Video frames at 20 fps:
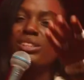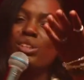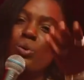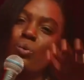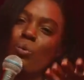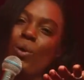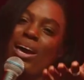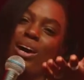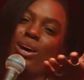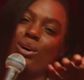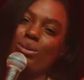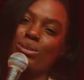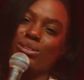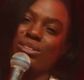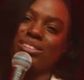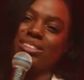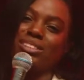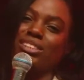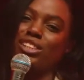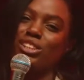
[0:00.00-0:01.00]
to
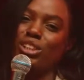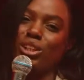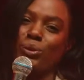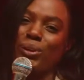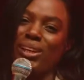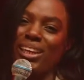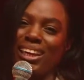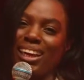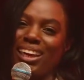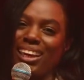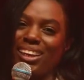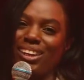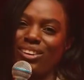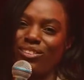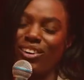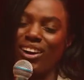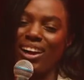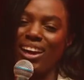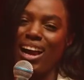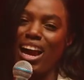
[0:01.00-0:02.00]
Wales to do a gig,
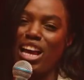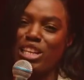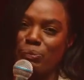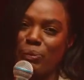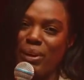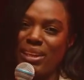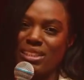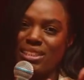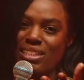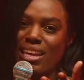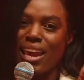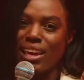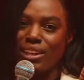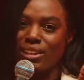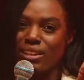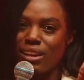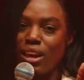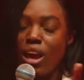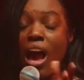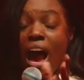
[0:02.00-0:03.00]
right? I spent
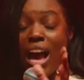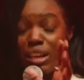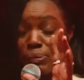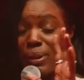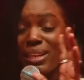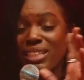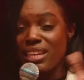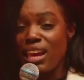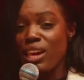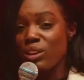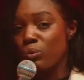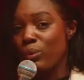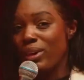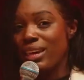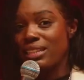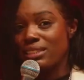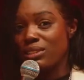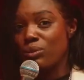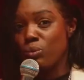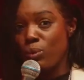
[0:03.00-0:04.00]
ten, I spent ten
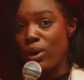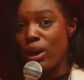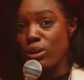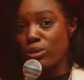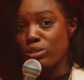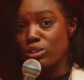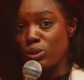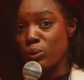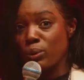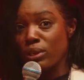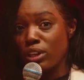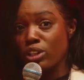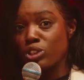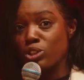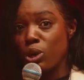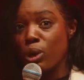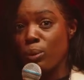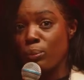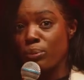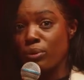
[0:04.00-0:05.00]
weeks in Wales doing a
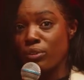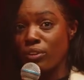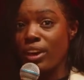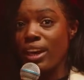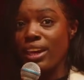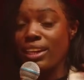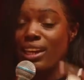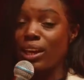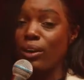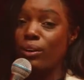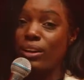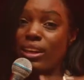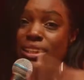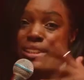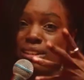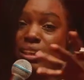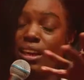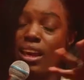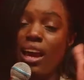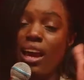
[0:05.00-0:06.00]
job, right? Now, it's